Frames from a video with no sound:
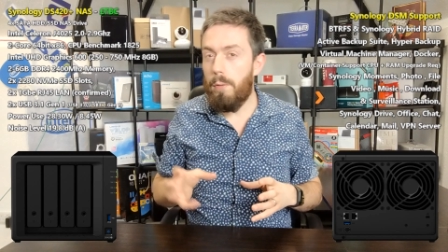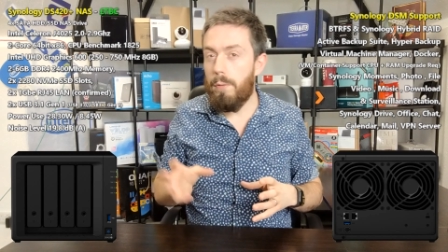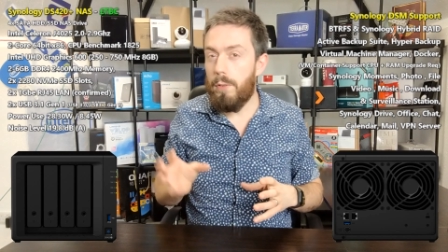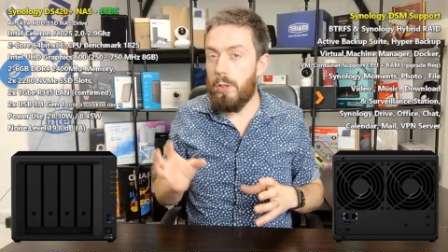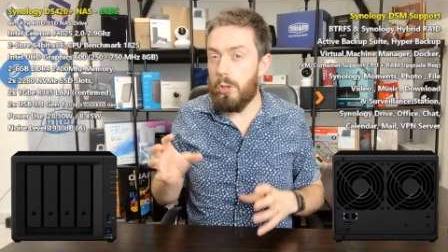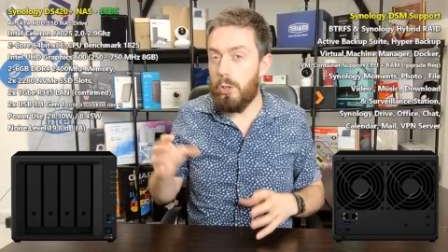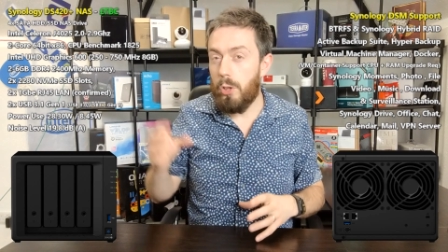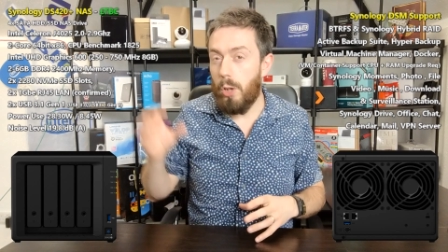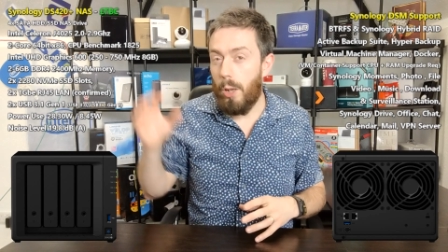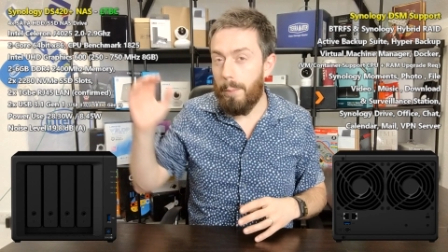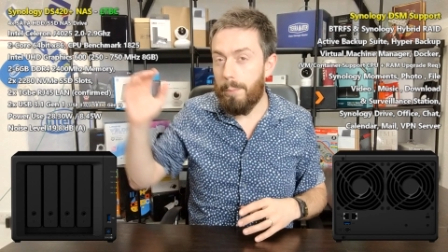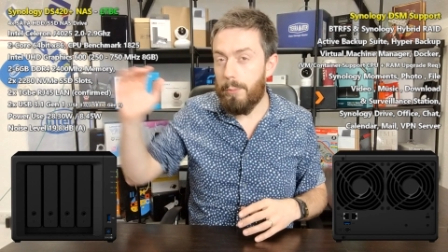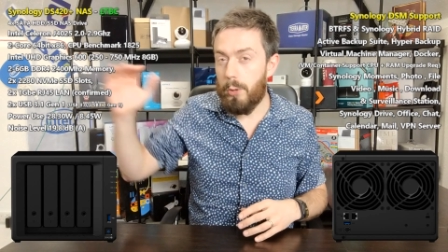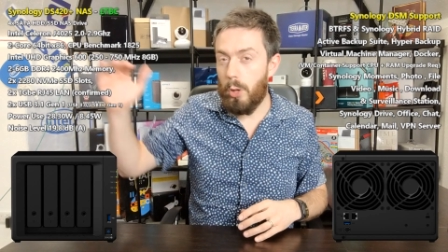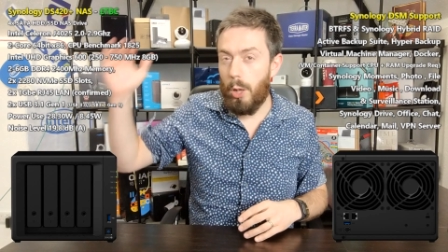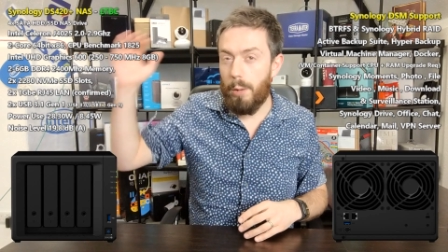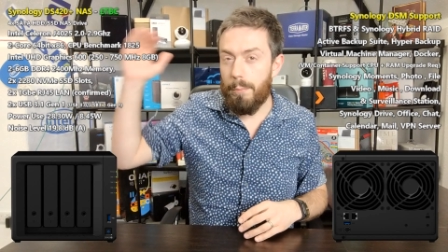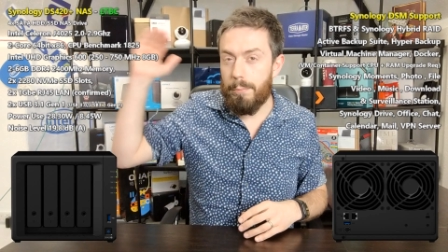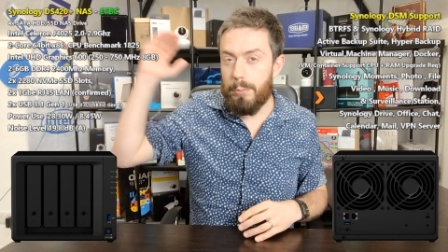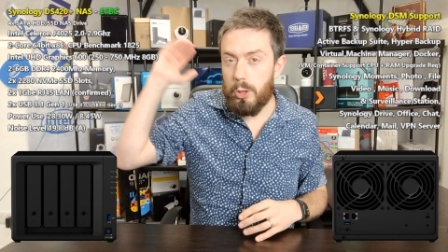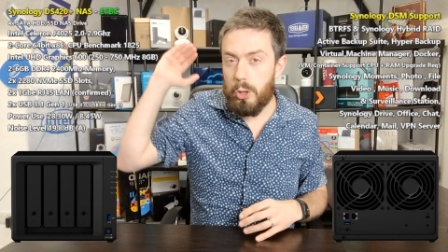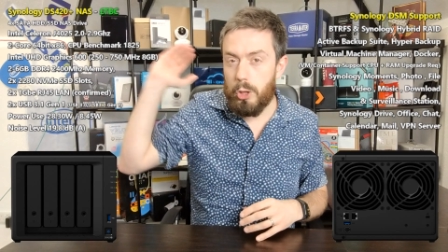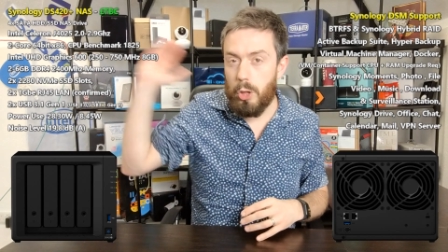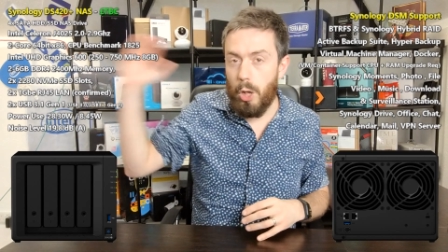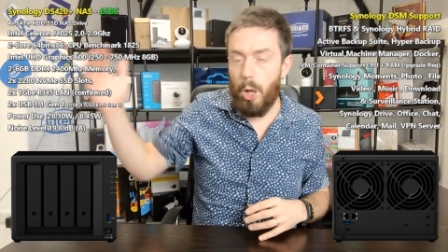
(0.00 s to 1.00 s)
of the top,
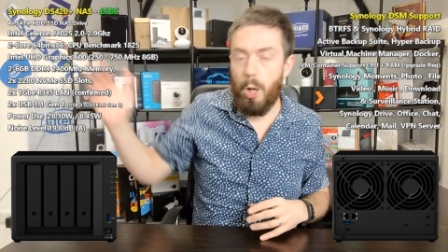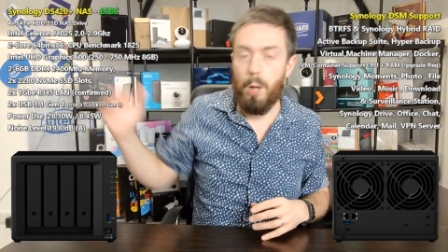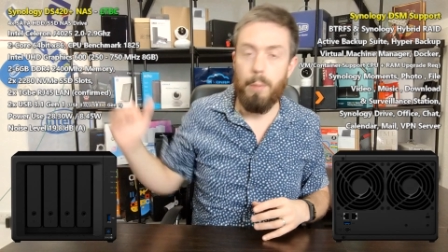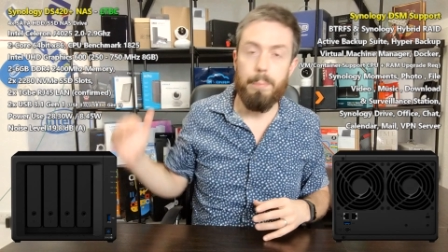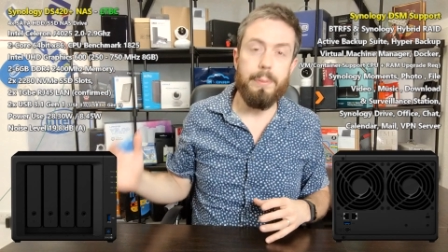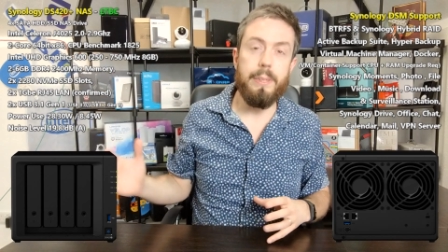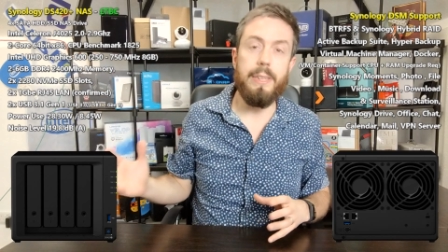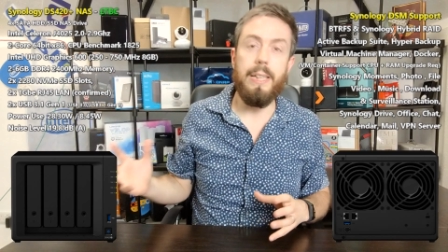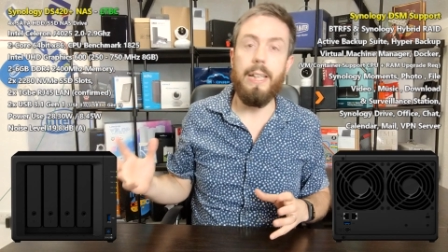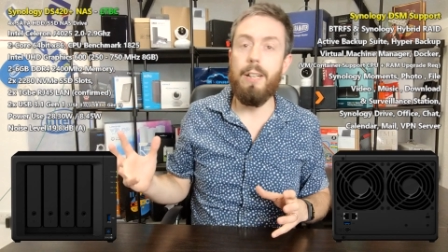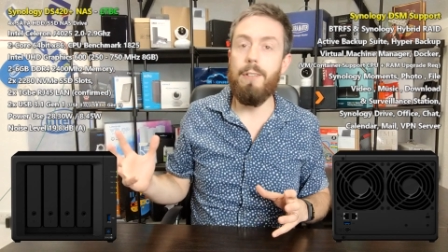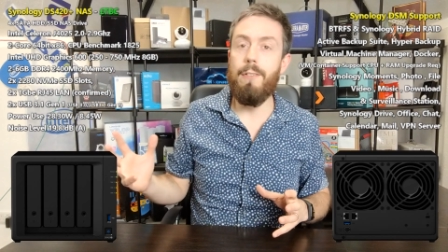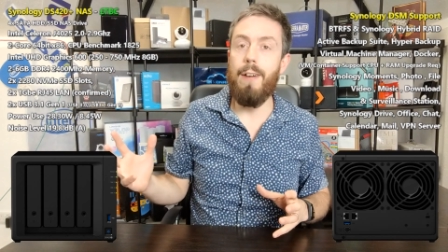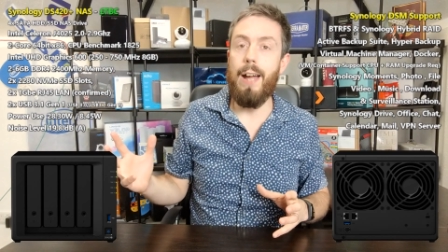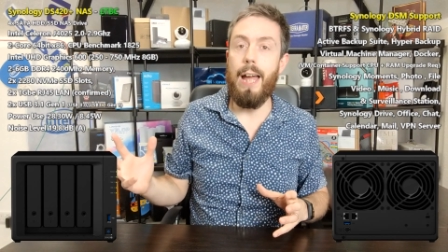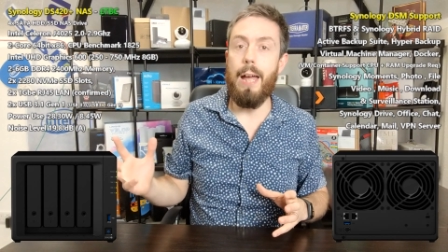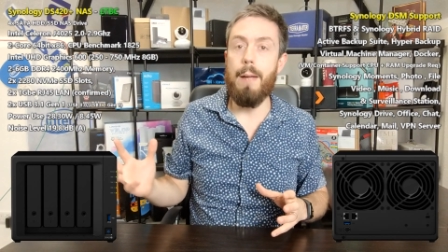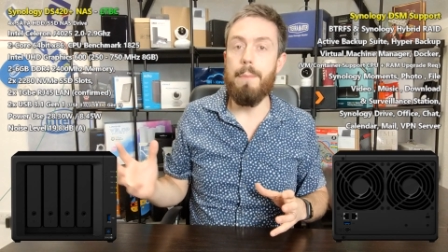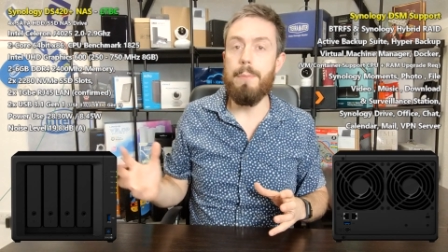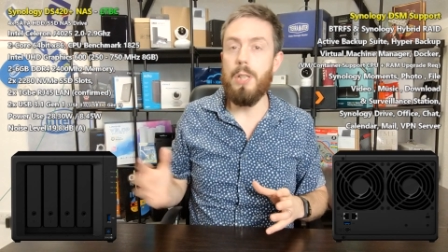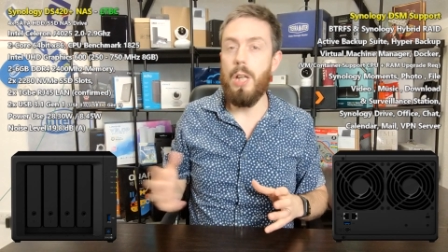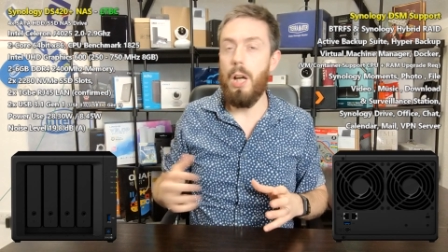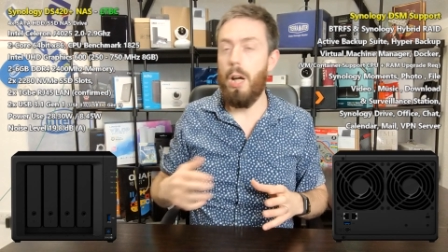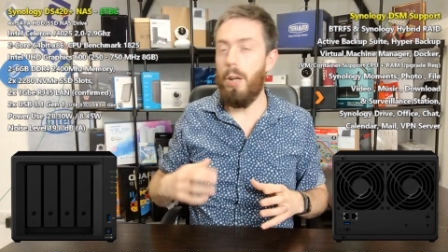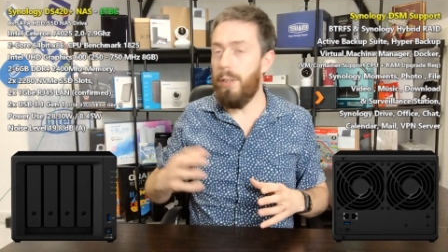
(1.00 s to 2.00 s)
top, top tier apps.